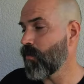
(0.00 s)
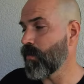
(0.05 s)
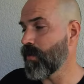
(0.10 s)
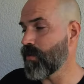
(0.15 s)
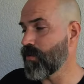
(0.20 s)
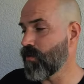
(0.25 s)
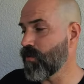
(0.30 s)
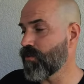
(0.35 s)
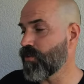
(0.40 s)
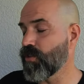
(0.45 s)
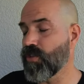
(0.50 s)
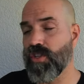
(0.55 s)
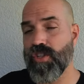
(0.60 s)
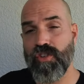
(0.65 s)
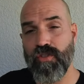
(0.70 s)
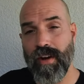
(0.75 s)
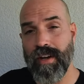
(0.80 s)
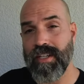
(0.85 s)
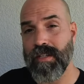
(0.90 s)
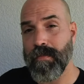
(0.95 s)
reduces
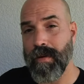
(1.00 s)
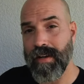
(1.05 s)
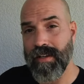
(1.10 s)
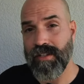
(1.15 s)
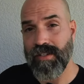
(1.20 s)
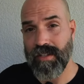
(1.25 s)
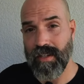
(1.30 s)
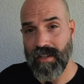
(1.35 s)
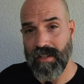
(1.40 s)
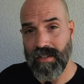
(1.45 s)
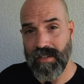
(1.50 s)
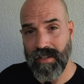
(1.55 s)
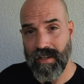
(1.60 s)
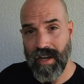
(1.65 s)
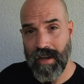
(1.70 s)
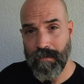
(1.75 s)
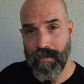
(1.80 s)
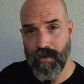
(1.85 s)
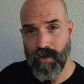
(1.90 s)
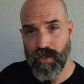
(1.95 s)
stress by
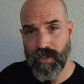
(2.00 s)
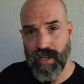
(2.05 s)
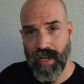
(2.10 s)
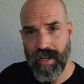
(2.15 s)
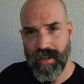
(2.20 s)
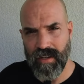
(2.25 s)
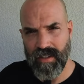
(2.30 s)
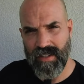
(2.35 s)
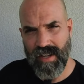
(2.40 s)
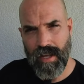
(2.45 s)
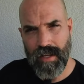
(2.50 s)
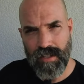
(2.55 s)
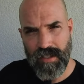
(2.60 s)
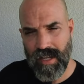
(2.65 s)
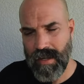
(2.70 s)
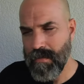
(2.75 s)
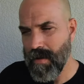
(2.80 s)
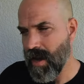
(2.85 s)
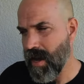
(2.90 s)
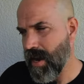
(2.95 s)
68%. Does that
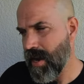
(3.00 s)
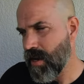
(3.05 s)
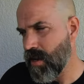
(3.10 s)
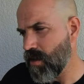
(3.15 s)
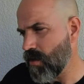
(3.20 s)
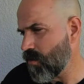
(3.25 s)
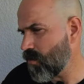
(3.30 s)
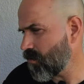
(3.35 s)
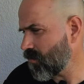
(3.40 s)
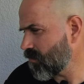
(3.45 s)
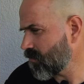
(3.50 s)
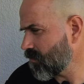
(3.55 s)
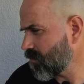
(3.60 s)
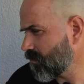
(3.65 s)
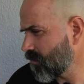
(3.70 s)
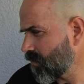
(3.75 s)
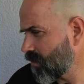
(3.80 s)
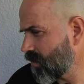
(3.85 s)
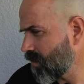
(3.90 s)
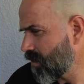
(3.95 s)
seem high to you?
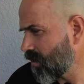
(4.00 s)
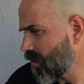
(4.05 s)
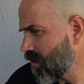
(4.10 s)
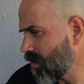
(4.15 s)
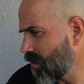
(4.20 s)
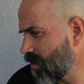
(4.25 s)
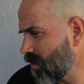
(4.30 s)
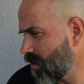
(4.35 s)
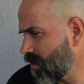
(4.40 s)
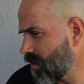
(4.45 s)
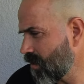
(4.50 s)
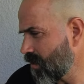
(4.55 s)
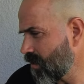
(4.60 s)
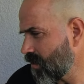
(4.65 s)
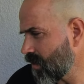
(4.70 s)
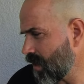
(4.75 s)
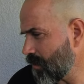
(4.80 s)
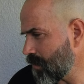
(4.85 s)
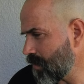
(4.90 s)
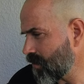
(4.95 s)

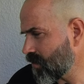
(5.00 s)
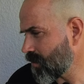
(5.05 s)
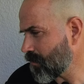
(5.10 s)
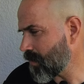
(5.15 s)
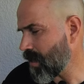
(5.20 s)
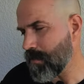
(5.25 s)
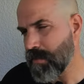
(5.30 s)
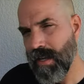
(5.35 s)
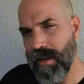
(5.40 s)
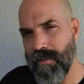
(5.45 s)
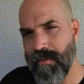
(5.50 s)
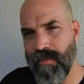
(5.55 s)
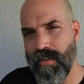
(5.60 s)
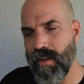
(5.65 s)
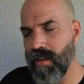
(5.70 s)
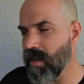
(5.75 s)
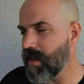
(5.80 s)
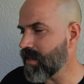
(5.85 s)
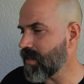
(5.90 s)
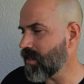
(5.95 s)
I mean, sometimes I
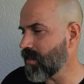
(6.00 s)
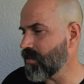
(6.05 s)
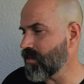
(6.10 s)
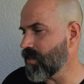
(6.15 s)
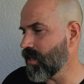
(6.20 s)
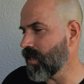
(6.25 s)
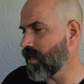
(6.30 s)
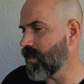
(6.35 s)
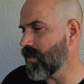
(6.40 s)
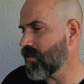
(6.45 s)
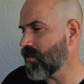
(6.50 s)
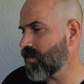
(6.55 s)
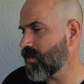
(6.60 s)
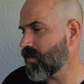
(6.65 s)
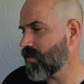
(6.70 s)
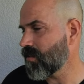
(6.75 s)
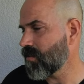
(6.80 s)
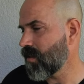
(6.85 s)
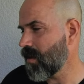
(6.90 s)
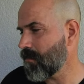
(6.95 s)
feel like it
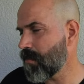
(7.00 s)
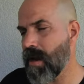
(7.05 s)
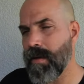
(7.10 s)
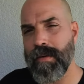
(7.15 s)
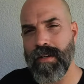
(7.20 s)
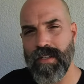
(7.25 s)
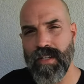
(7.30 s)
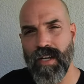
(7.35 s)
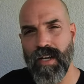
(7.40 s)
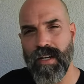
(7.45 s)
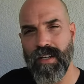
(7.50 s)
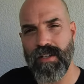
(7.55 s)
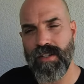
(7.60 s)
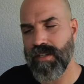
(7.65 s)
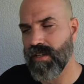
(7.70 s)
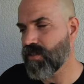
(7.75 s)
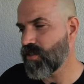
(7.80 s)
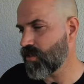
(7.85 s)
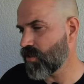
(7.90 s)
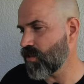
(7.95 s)
does. It probably
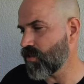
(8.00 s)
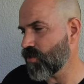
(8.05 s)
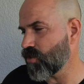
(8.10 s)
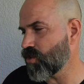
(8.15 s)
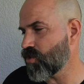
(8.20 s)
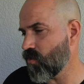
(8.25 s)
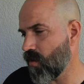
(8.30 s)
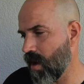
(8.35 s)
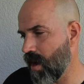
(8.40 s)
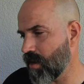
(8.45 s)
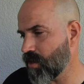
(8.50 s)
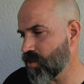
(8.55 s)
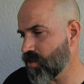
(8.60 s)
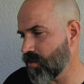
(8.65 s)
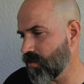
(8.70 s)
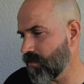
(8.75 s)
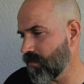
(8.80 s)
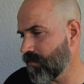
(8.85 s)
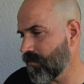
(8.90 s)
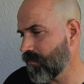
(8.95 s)
does. It's a good
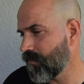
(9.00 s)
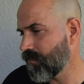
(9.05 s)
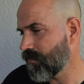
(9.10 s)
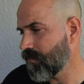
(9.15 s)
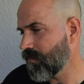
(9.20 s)
distraction.